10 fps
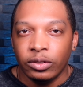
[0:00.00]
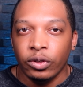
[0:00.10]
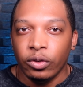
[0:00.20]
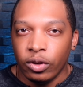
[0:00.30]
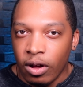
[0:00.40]

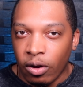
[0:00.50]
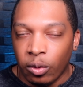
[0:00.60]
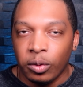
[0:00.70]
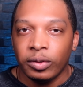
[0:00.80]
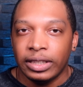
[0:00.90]
you
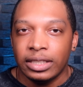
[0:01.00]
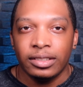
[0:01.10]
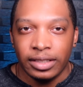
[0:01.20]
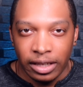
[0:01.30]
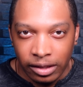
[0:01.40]
know this
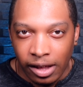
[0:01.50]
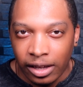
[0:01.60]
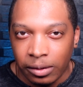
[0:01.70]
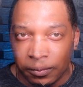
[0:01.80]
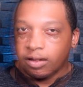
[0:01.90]
is a
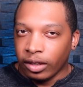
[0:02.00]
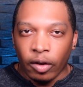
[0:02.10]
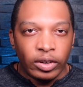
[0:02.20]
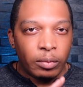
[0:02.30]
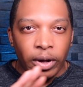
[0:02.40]
lie. The
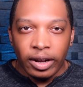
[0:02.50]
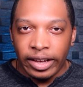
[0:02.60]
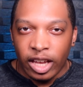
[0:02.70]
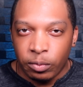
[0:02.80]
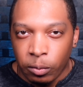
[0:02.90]
governing body
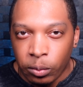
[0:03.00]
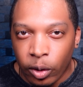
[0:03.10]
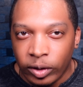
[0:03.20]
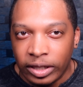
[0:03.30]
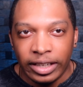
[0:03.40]
has
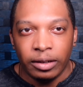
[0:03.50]
promoted